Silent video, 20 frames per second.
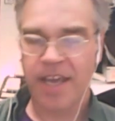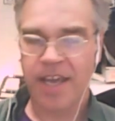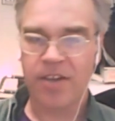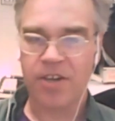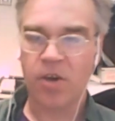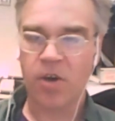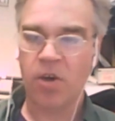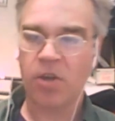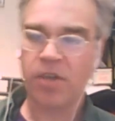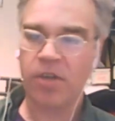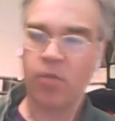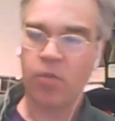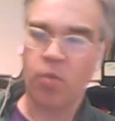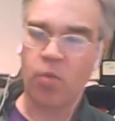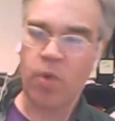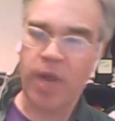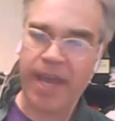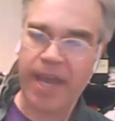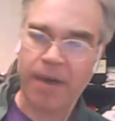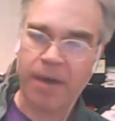And you hold it
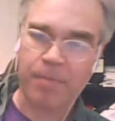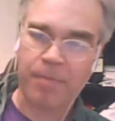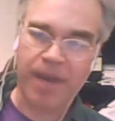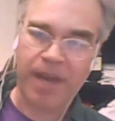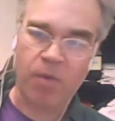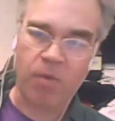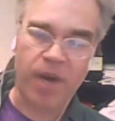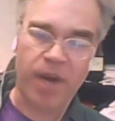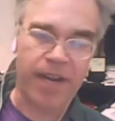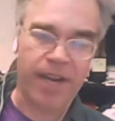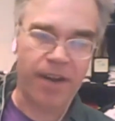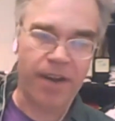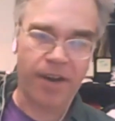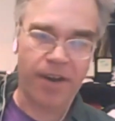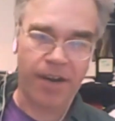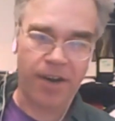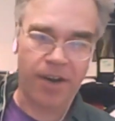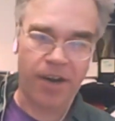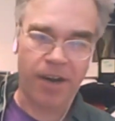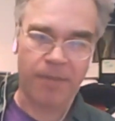way out by one
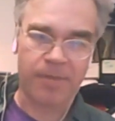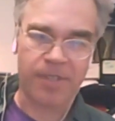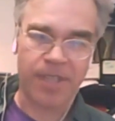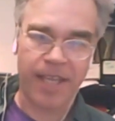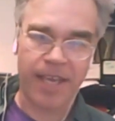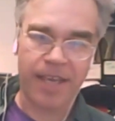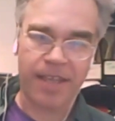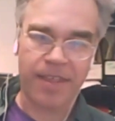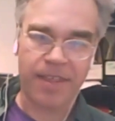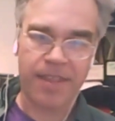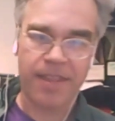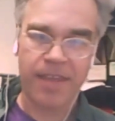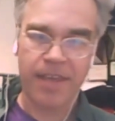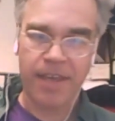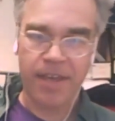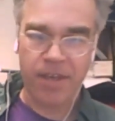ear at arm's length.